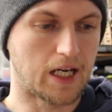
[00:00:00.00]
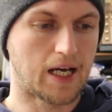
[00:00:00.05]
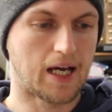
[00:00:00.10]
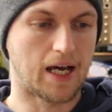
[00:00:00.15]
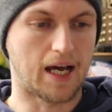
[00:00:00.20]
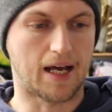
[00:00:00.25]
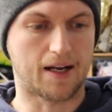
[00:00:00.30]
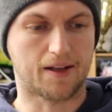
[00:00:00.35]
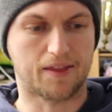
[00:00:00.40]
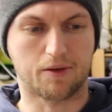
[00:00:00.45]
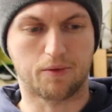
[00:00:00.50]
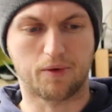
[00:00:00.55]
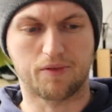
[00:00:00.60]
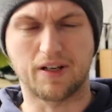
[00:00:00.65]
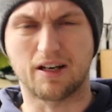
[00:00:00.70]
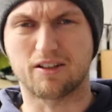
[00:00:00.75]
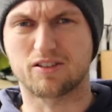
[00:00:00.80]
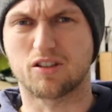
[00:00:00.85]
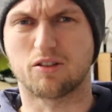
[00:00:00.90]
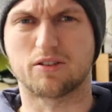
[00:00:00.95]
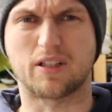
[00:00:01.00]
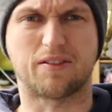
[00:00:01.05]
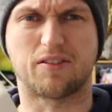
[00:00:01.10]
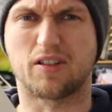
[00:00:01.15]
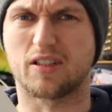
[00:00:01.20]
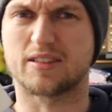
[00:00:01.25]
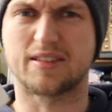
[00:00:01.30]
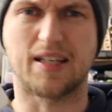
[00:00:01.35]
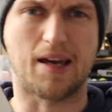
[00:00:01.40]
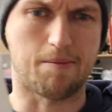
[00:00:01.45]
And I think we've now sold that for
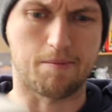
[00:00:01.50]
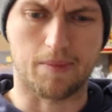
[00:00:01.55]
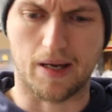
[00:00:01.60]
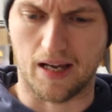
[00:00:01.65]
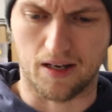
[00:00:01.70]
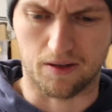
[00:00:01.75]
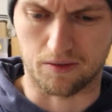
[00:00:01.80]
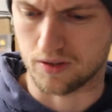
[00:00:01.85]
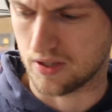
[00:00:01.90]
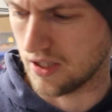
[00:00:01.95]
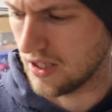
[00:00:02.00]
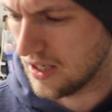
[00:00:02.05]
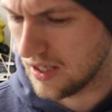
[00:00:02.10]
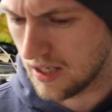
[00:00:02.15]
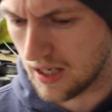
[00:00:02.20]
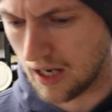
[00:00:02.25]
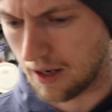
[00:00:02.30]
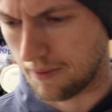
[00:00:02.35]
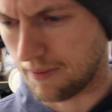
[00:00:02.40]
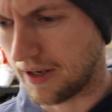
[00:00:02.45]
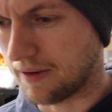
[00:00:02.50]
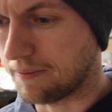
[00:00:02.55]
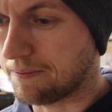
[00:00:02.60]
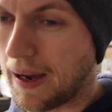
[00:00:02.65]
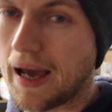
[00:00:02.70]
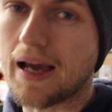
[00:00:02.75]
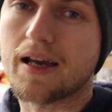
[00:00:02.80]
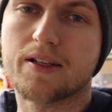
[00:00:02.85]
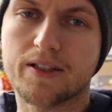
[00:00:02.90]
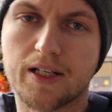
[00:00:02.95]
like £10. In
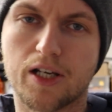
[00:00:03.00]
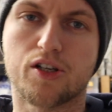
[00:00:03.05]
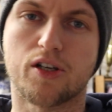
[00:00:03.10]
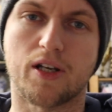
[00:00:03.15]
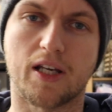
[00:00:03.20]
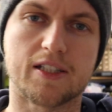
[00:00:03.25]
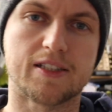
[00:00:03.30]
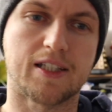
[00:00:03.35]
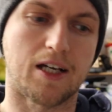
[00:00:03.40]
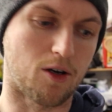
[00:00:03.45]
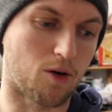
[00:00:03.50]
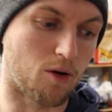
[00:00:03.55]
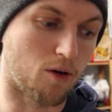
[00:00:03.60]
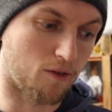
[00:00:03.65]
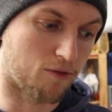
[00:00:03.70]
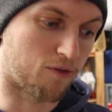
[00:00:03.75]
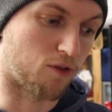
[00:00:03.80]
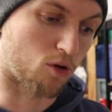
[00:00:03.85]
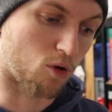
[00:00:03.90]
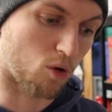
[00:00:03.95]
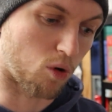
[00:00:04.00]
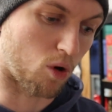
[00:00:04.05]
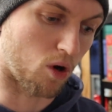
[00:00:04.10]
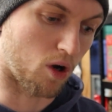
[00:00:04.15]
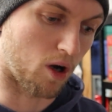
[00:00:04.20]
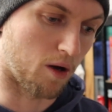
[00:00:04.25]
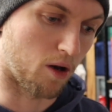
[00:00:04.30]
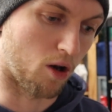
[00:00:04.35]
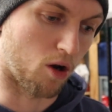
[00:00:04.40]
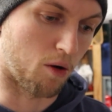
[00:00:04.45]
better condition, they sell for
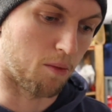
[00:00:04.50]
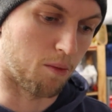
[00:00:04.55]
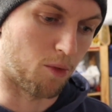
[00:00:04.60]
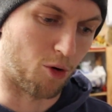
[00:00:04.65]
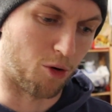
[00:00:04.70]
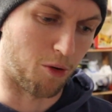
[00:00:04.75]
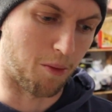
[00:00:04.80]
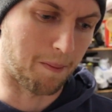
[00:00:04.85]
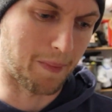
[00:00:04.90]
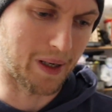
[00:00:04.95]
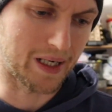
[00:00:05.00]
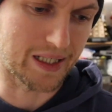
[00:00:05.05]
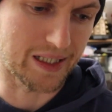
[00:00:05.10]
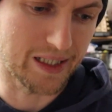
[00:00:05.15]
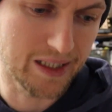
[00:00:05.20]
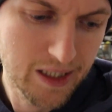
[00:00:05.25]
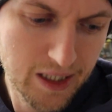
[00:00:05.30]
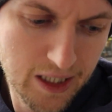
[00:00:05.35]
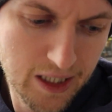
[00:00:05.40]
quite a lot more money.